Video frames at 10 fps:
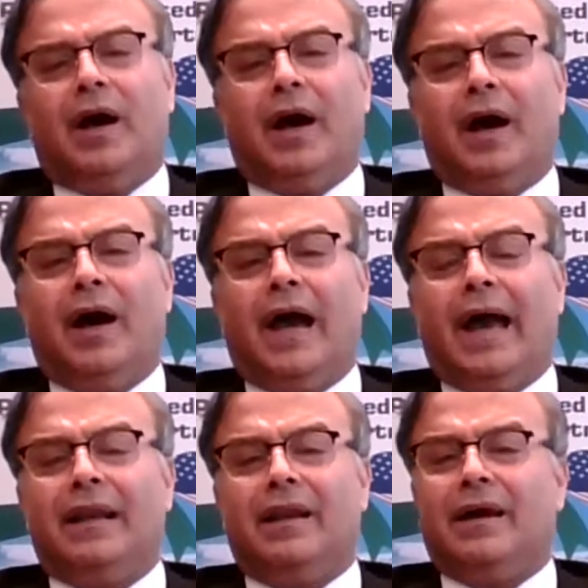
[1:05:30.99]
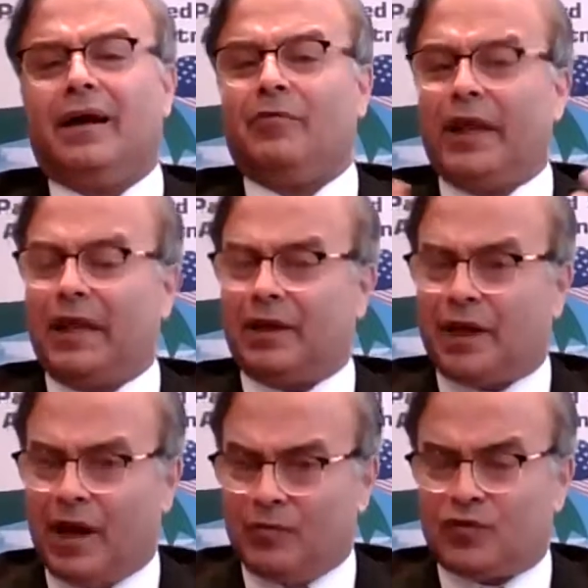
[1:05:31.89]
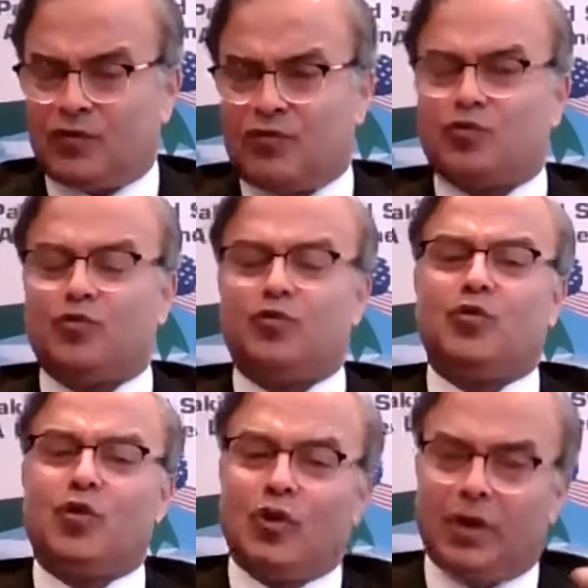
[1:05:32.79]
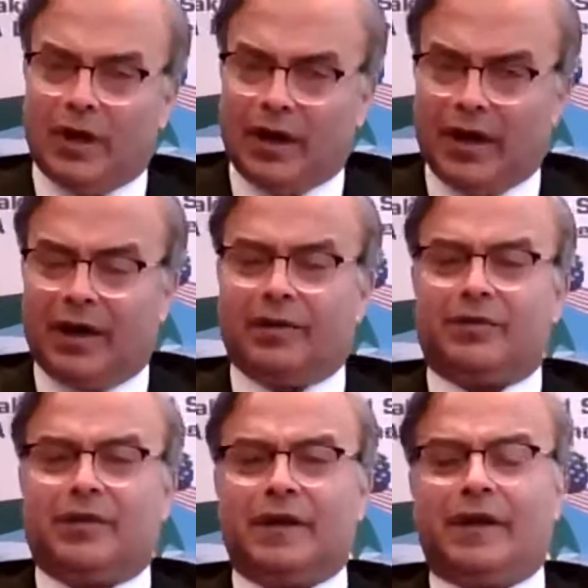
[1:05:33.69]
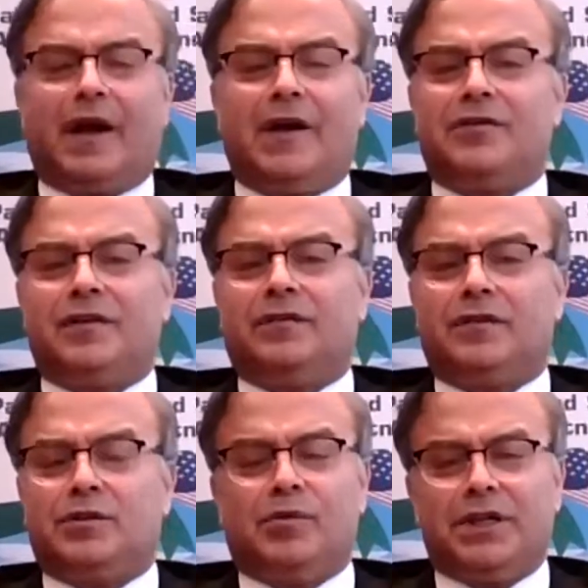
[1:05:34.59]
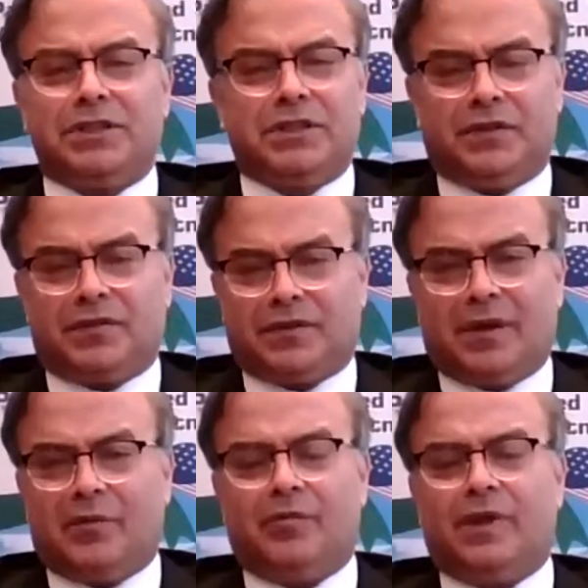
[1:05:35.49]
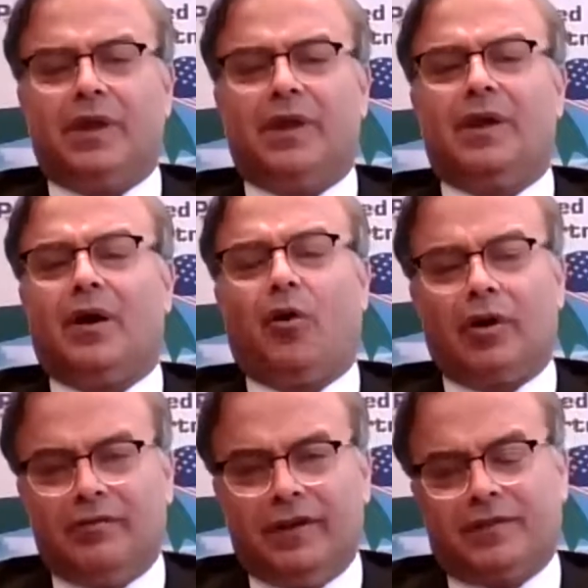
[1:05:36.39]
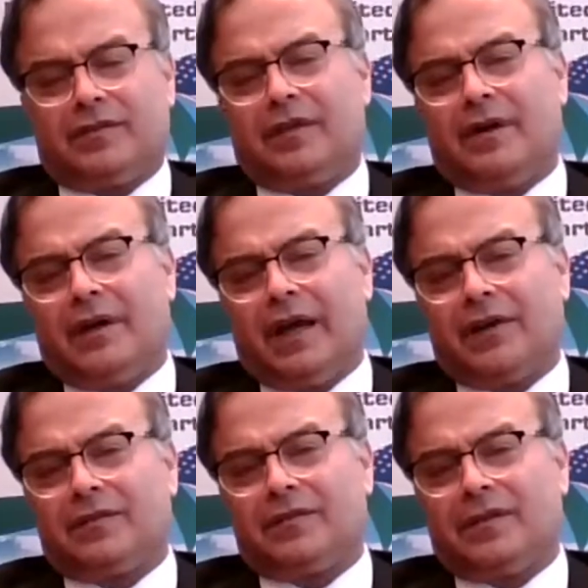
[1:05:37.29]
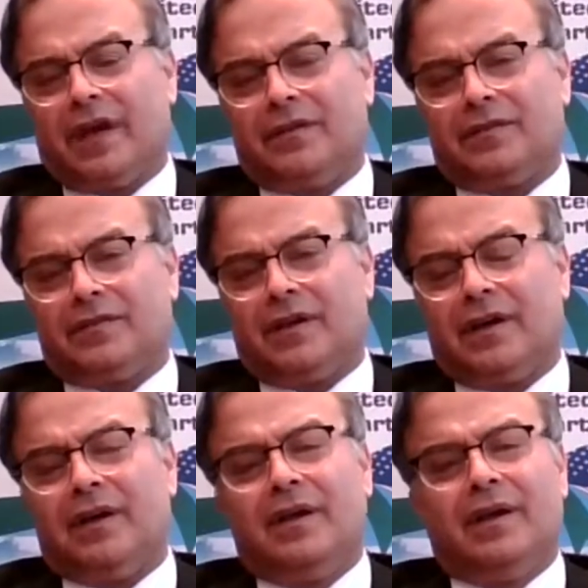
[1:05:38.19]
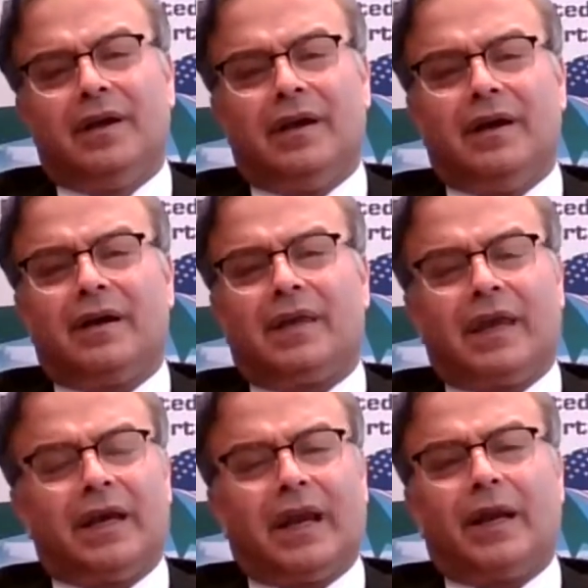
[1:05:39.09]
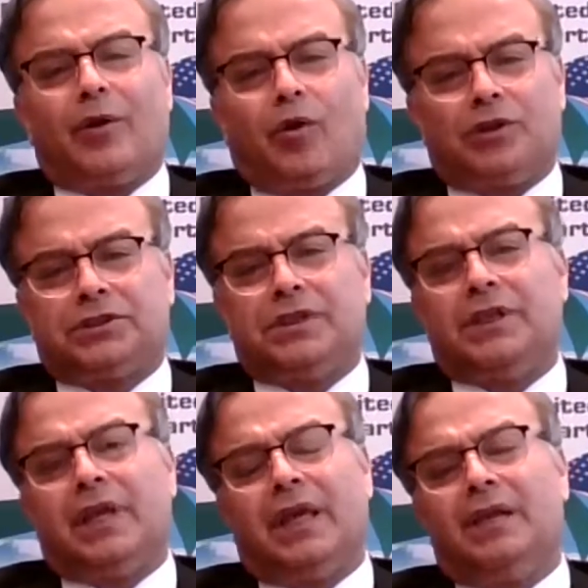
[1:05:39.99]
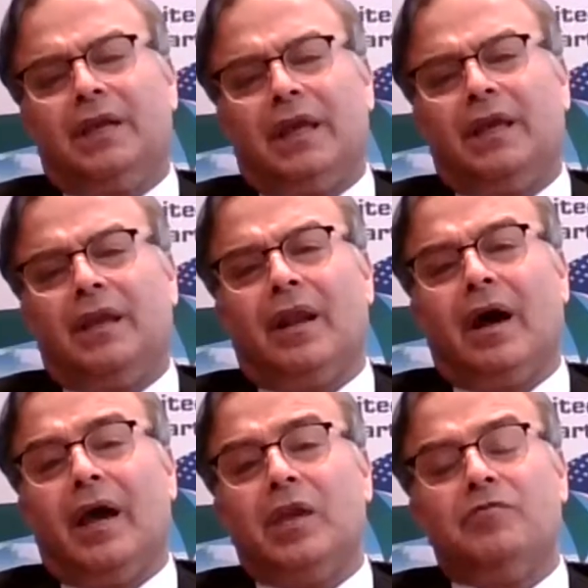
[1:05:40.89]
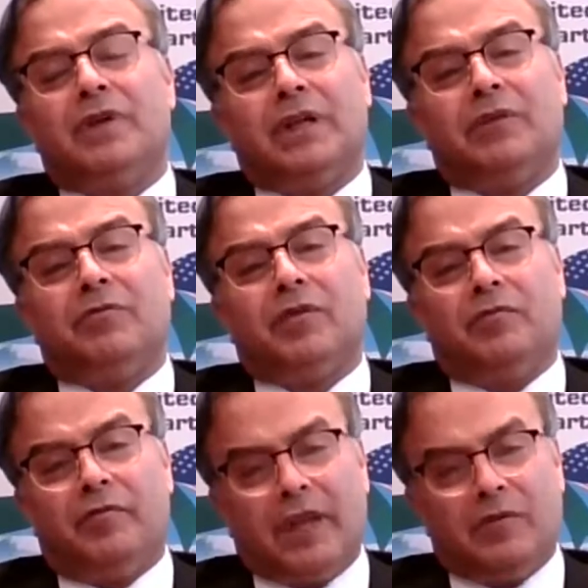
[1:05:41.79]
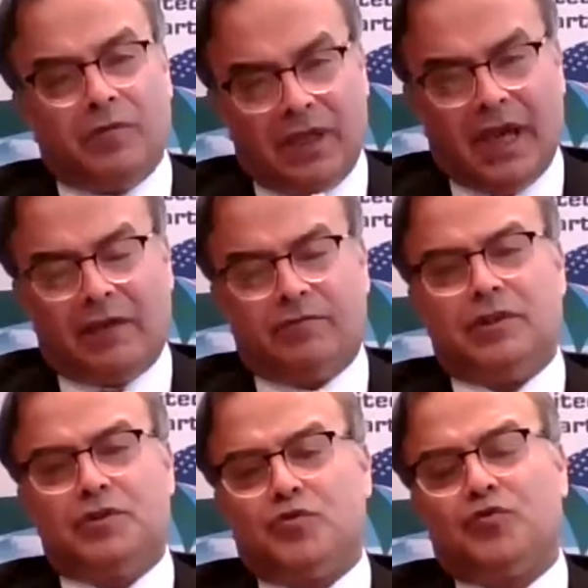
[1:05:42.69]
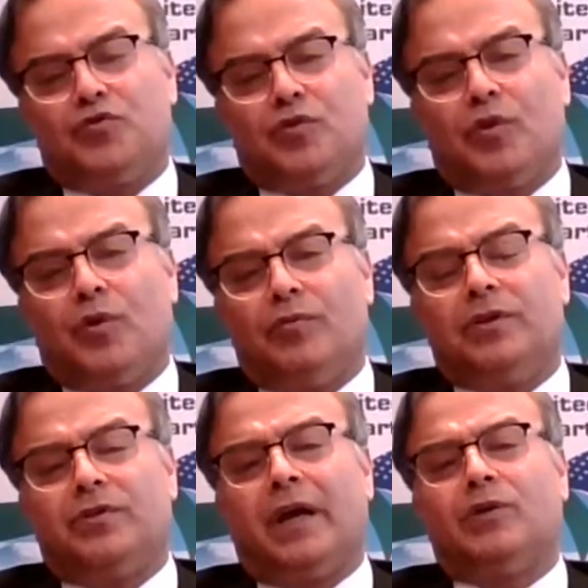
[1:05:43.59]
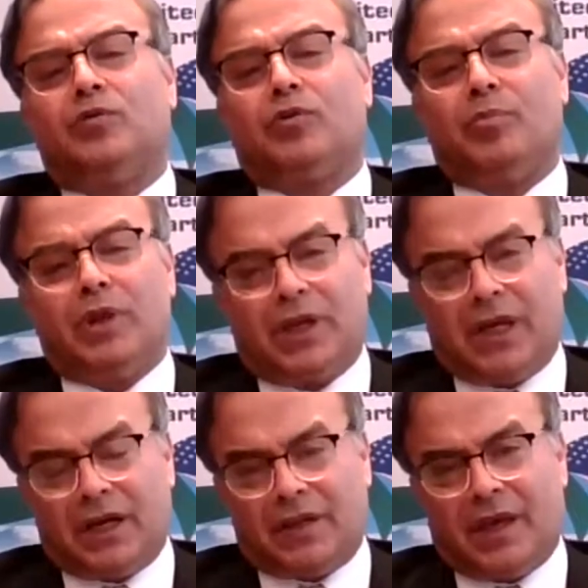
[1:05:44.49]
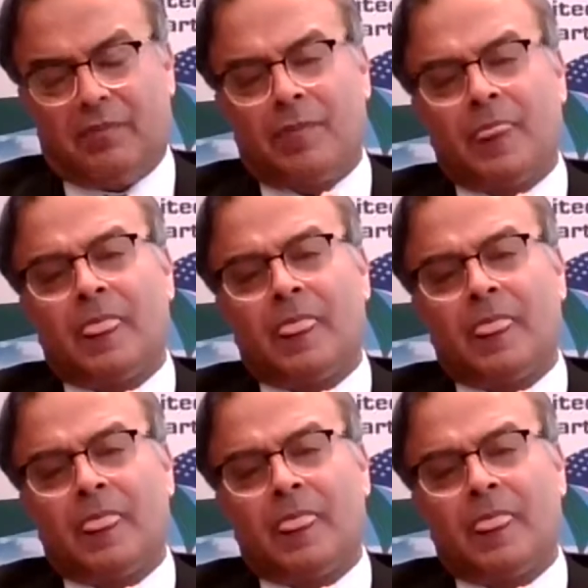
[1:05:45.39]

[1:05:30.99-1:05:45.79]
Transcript: And when it comes to third country situations, we always exercise care and caution in even if when we have issues, we try to communicate them